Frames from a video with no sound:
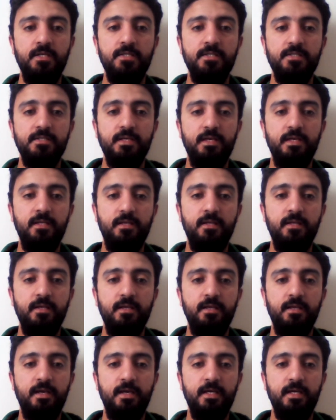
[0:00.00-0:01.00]

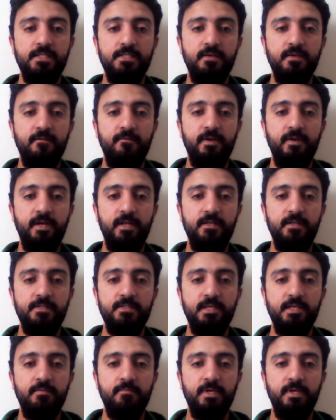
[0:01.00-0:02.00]
Cycling has
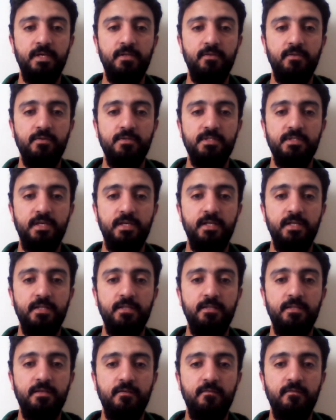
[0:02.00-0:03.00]
various impact on the
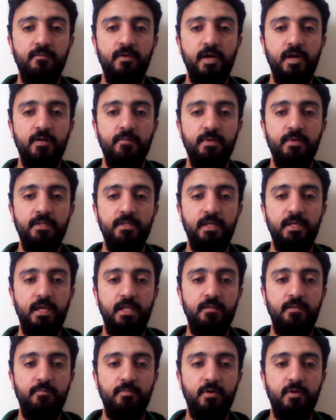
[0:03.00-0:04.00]
grid environment
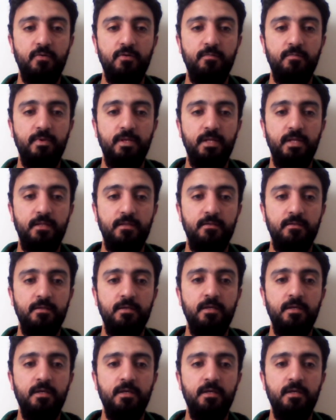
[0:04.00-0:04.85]
and power plant.